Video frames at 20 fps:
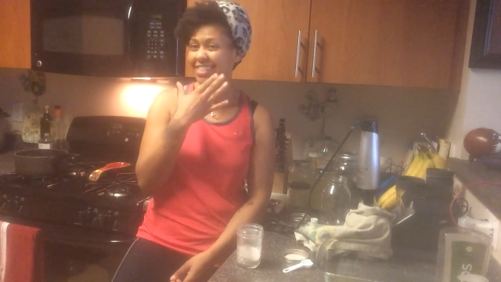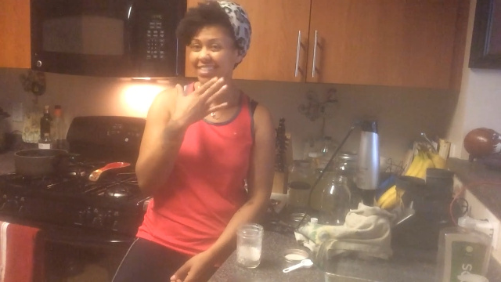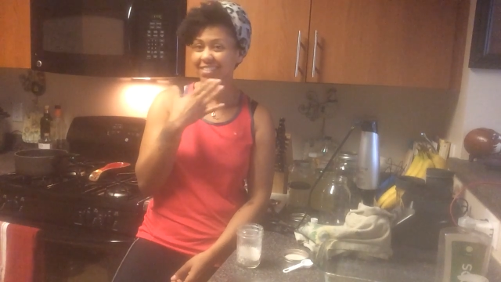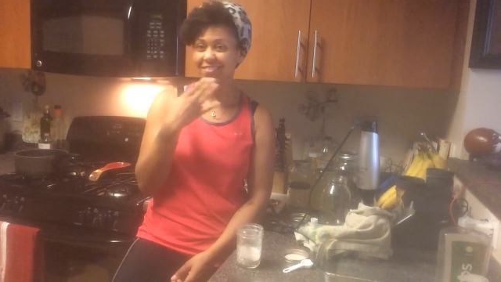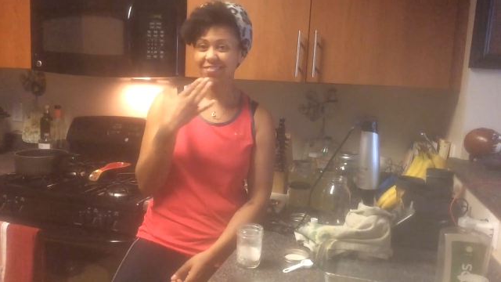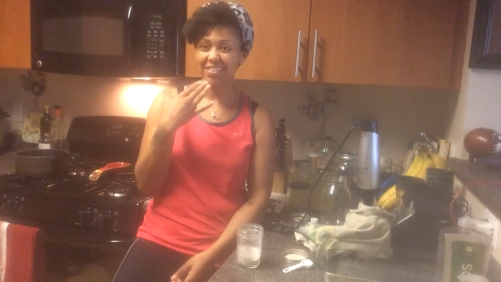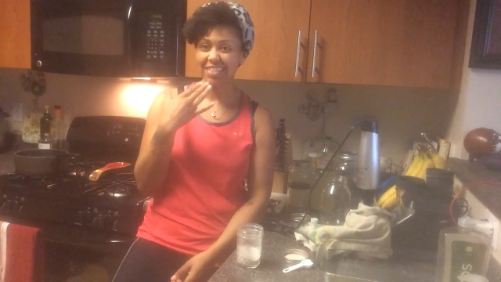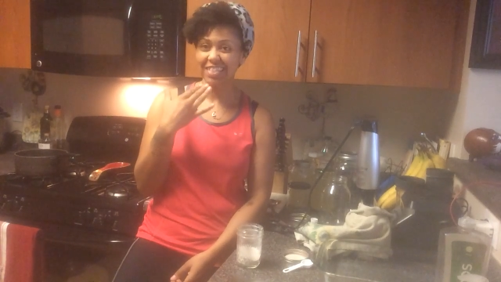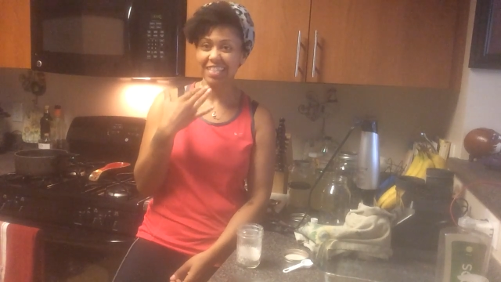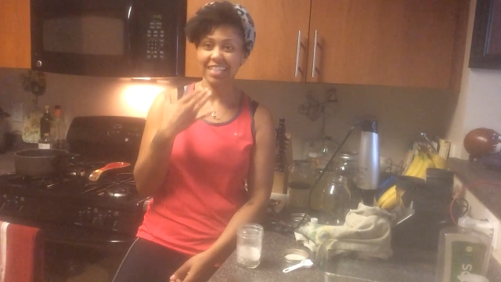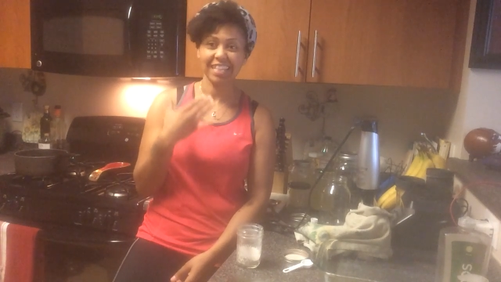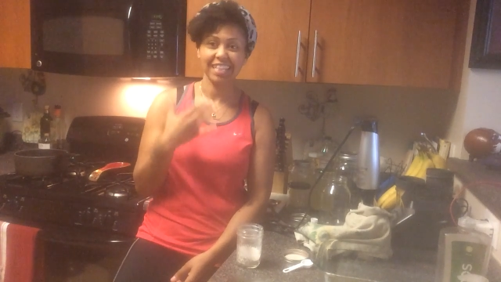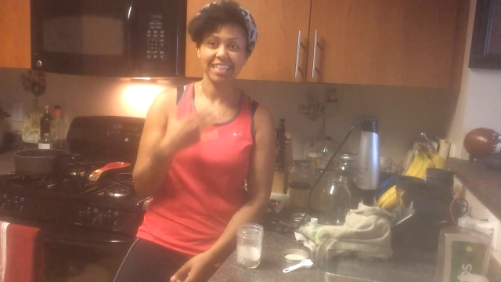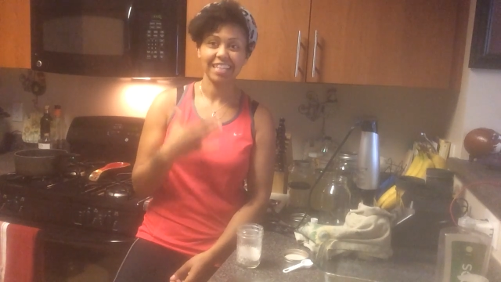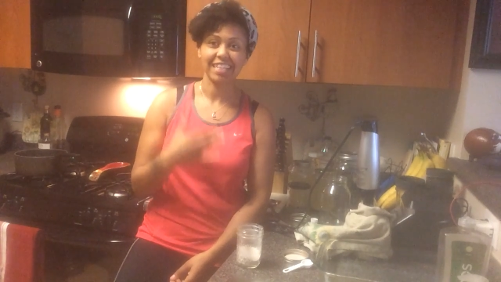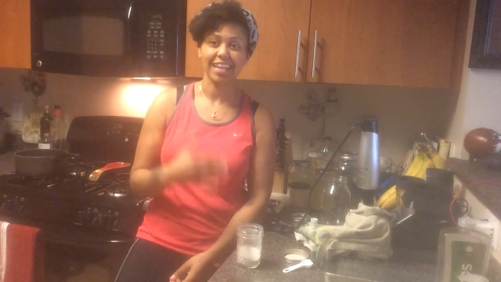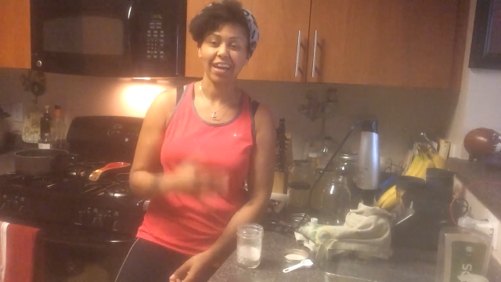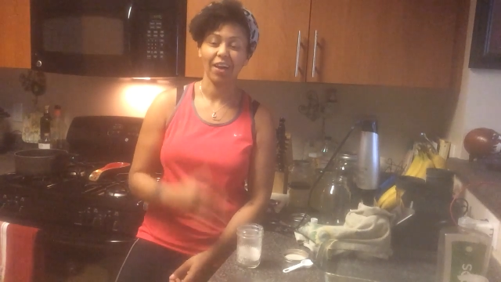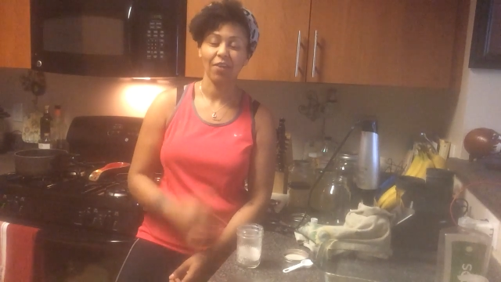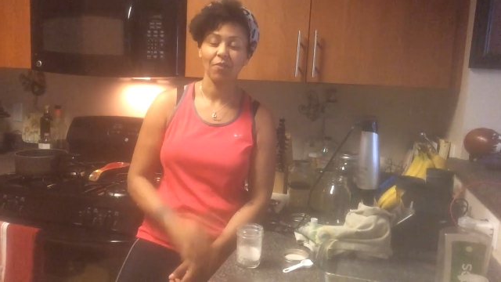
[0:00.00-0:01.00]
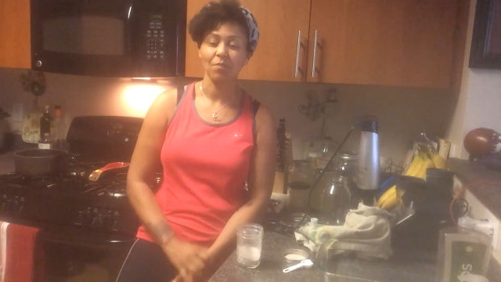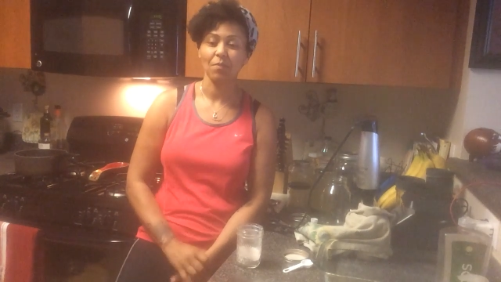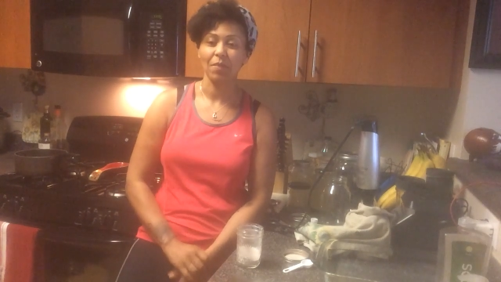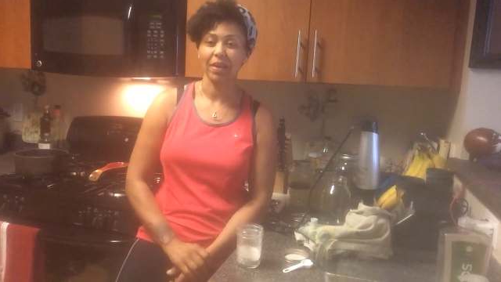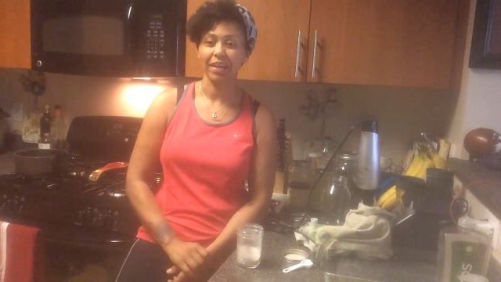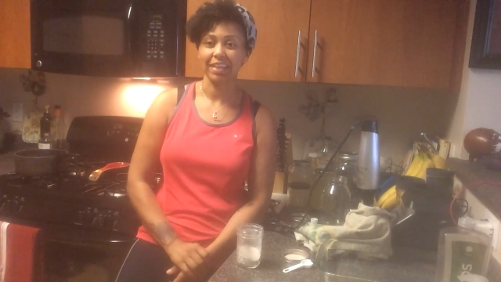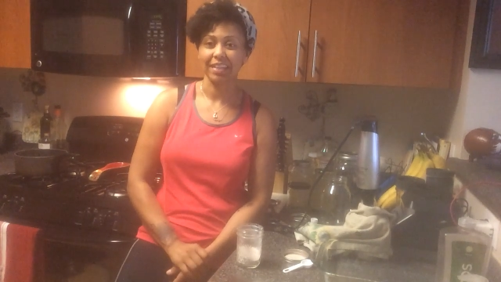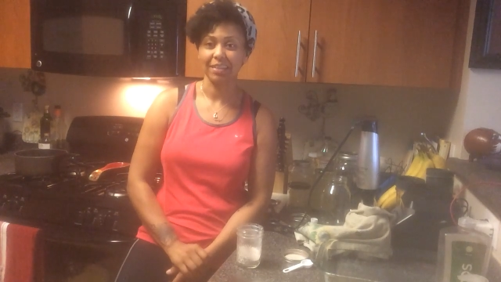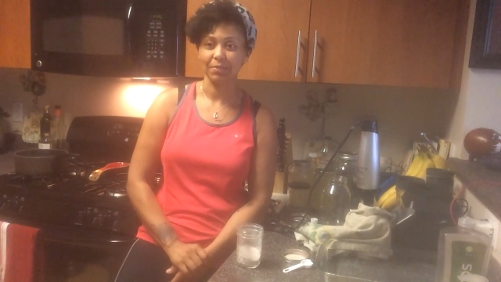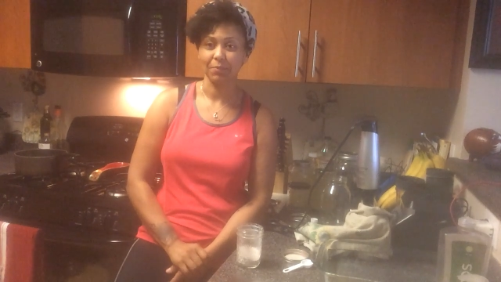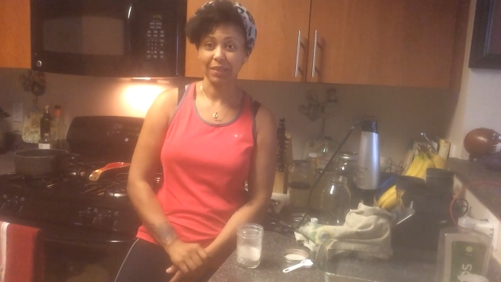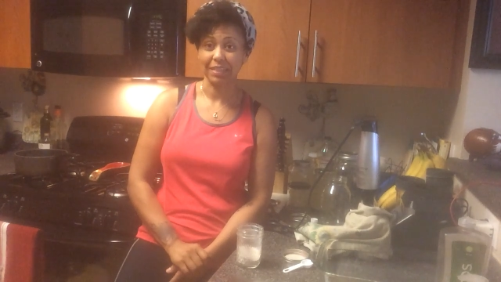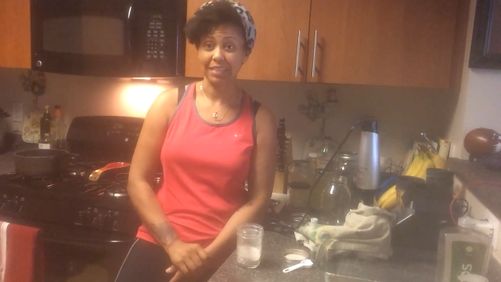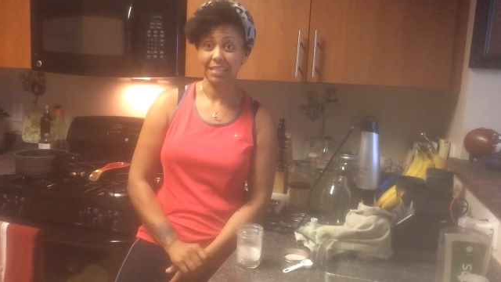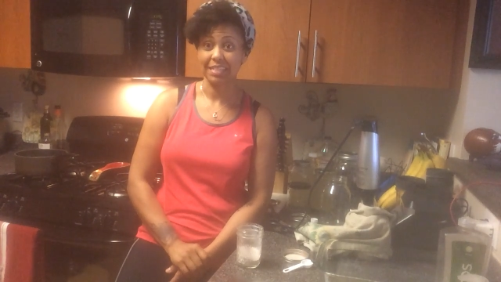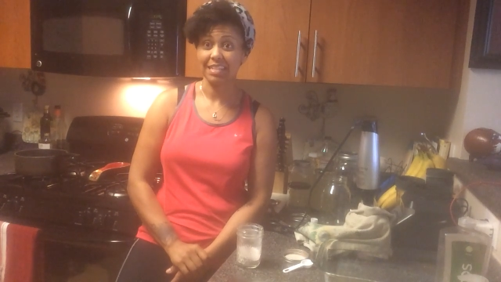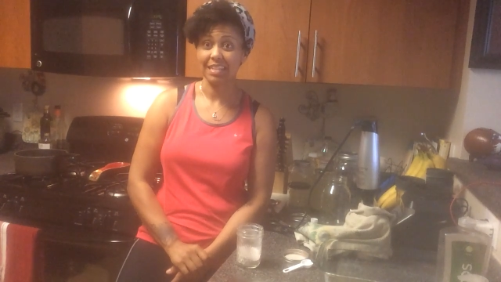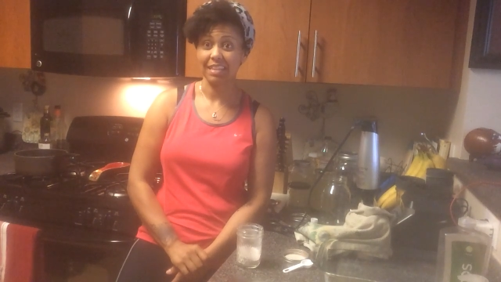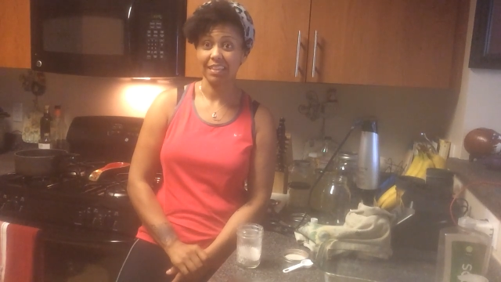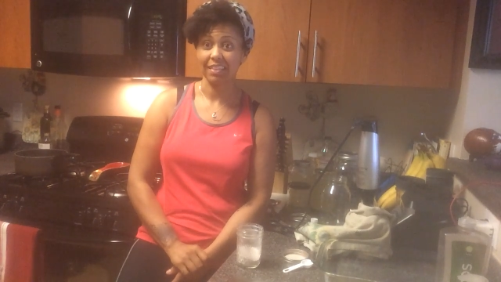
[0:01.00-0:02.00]
to really clean out my
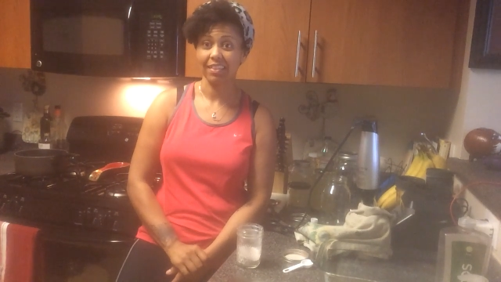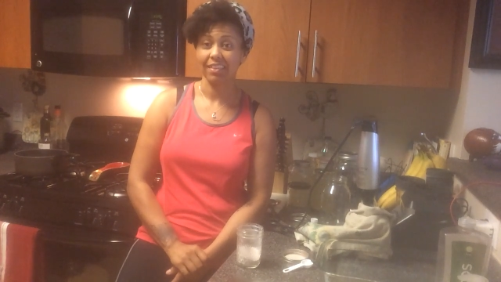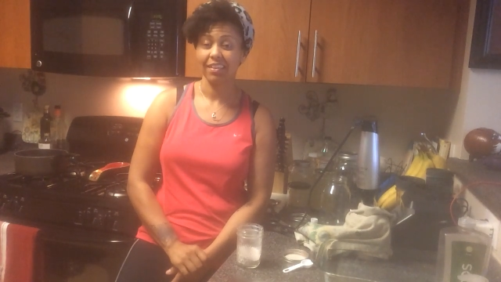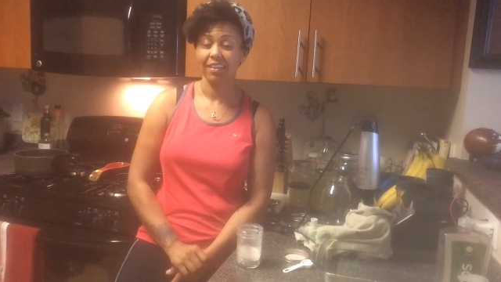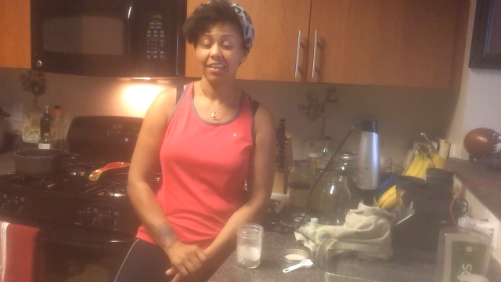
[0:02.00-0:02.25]
teeth.